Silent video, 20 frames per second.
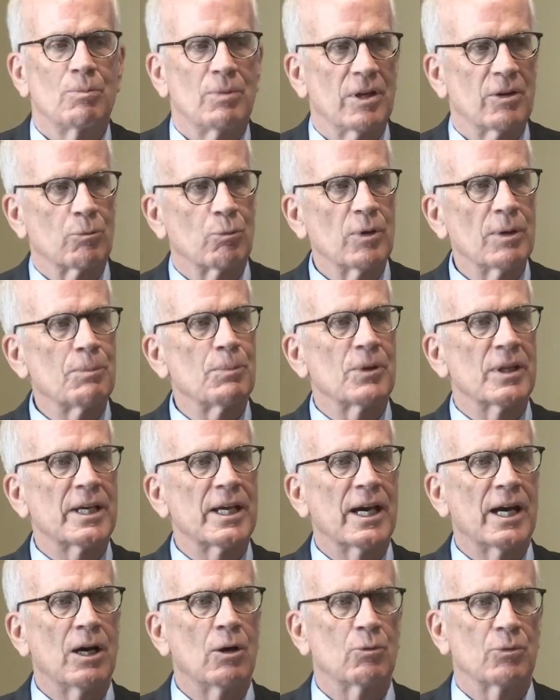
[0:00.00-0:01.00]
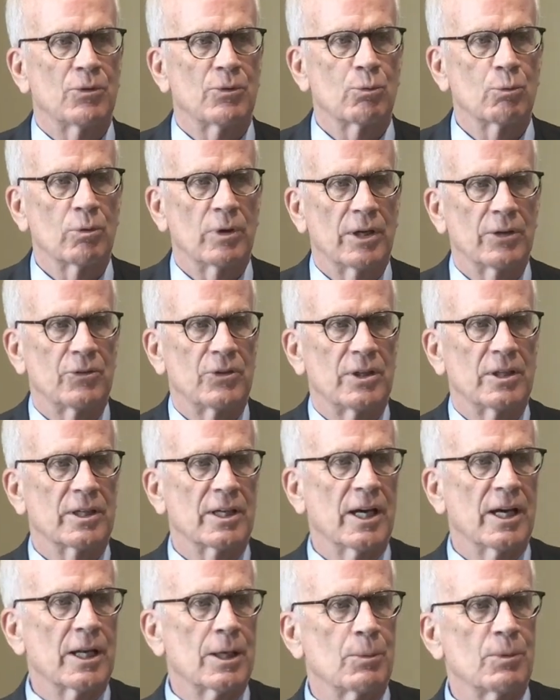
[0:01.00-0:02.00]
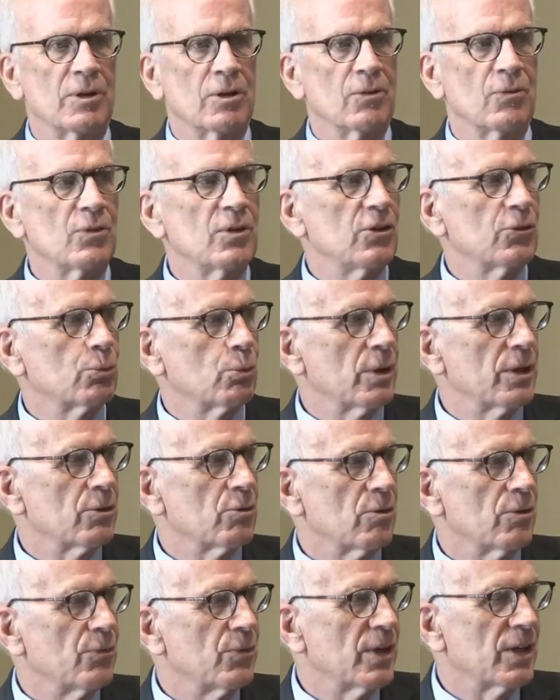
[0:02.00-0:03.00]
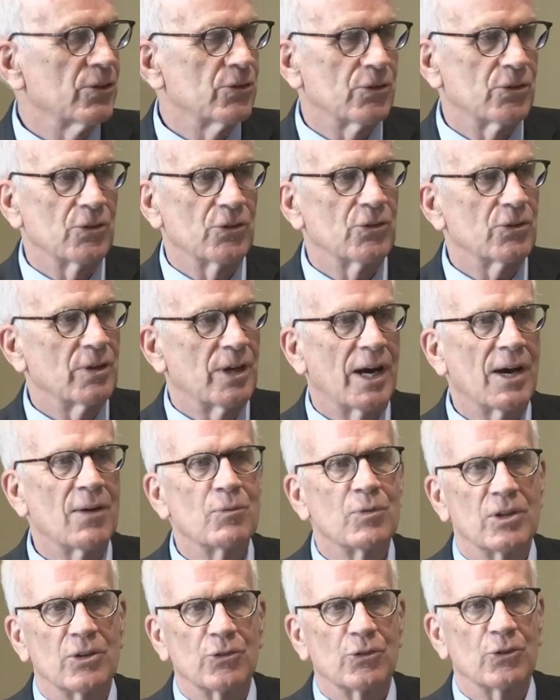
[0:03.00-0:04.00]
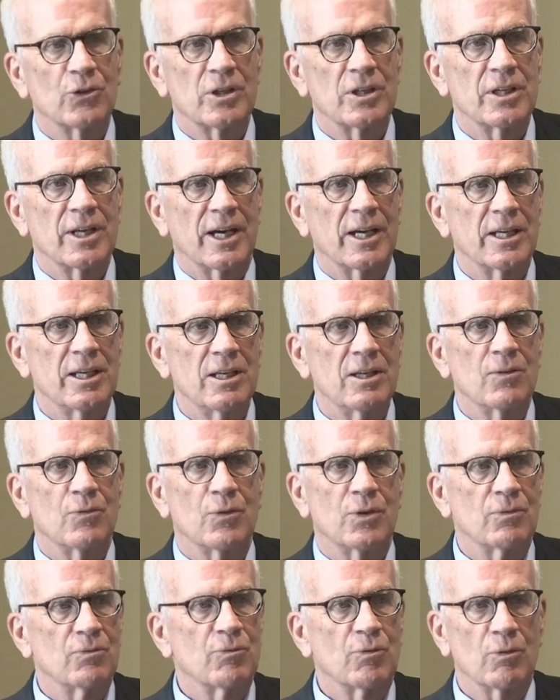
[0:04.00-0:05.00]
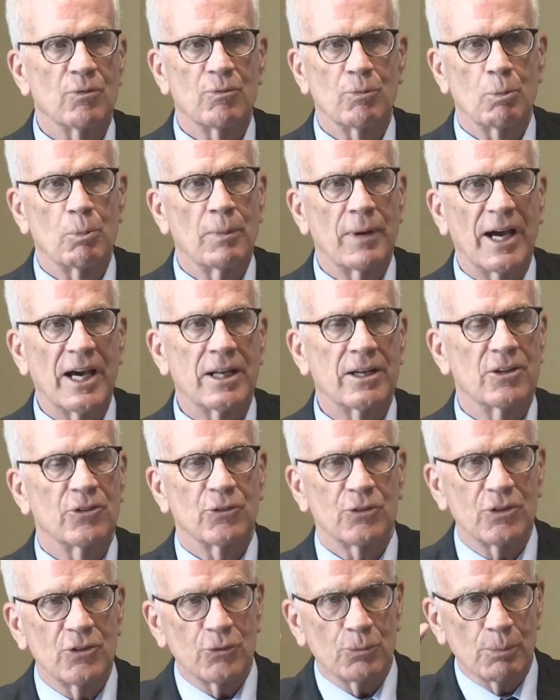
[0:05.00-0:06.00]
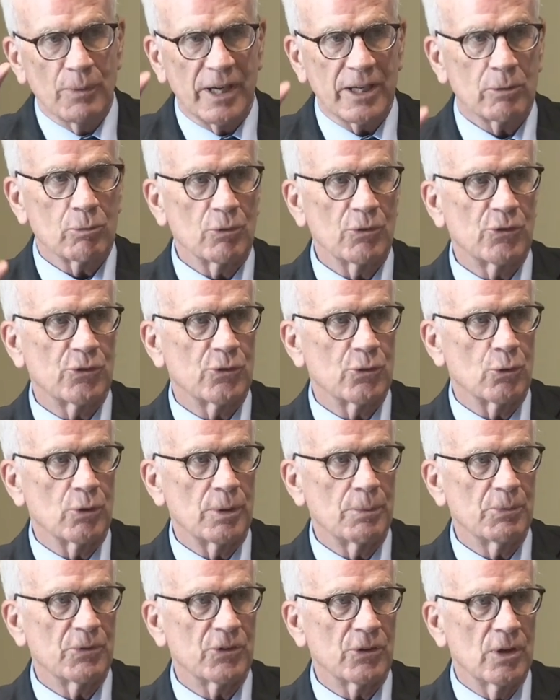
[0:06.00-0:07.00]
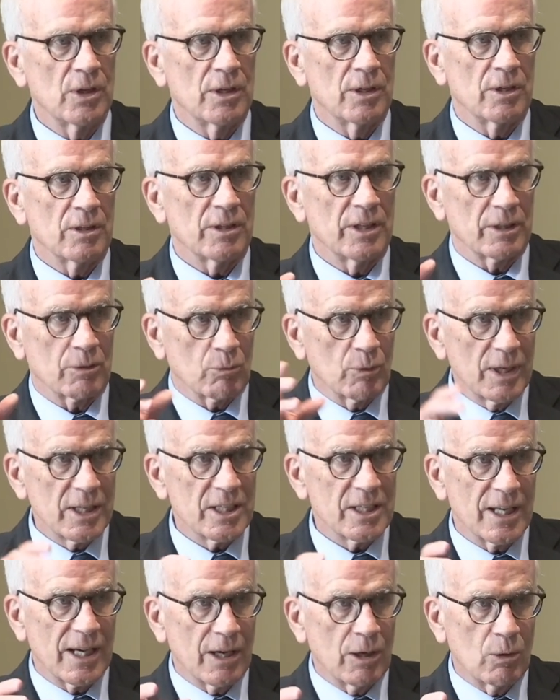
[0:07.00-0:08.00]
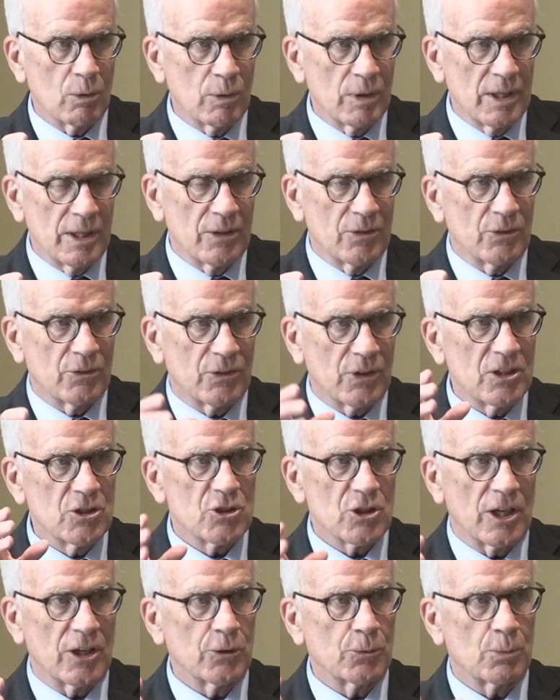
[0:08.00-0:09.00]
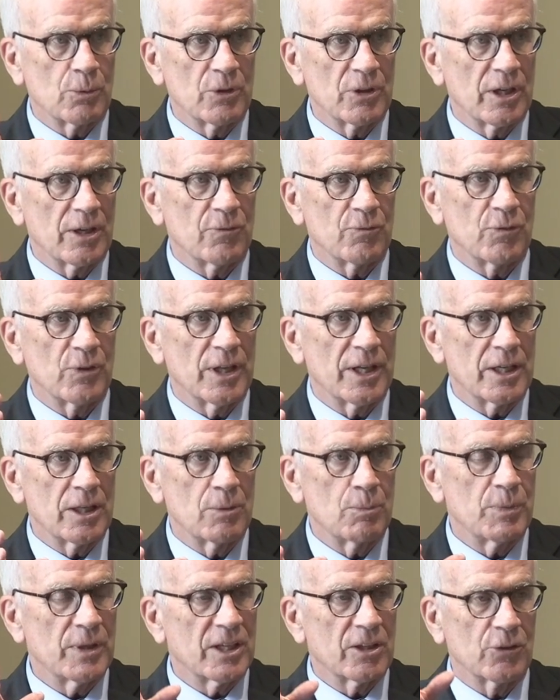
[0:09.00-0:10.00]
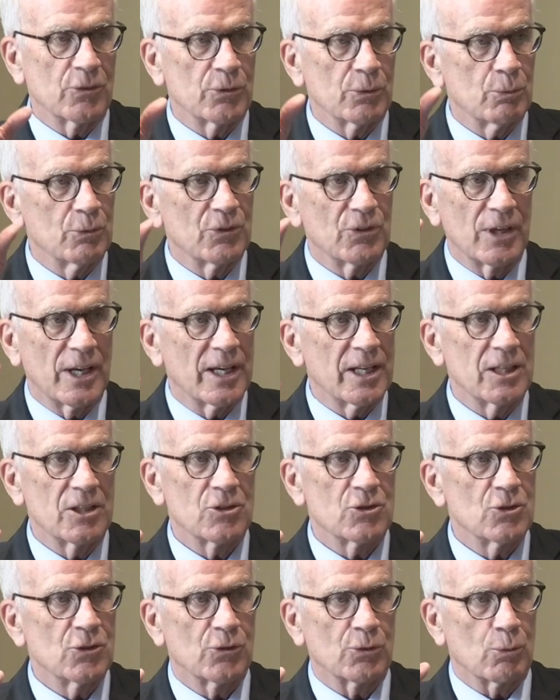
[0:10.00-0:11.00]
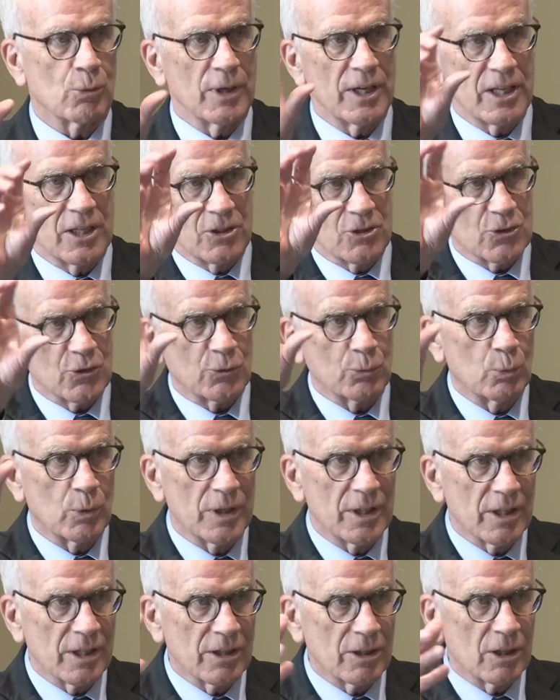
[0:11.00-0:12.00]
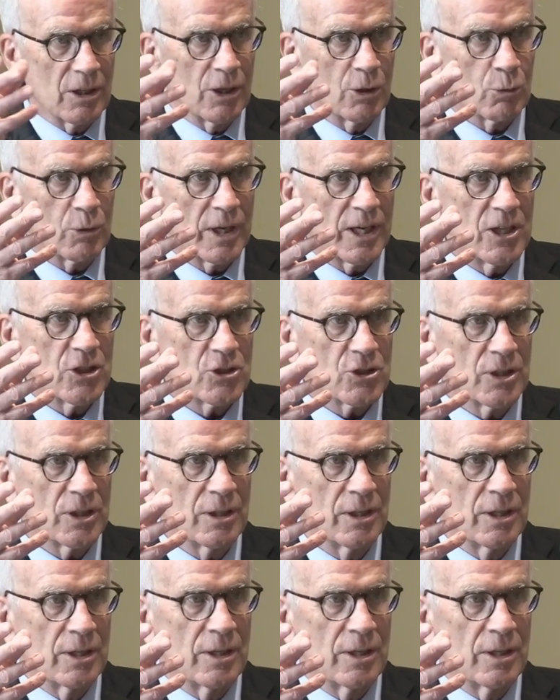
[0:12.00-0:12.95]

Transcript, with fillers: rippling out throughout the economy of these weather events is obviously naive. And for Vermont, it's these micro storms. Like right now, Saint Johnsbury got flooded because it was nine inches of rain in just one little location.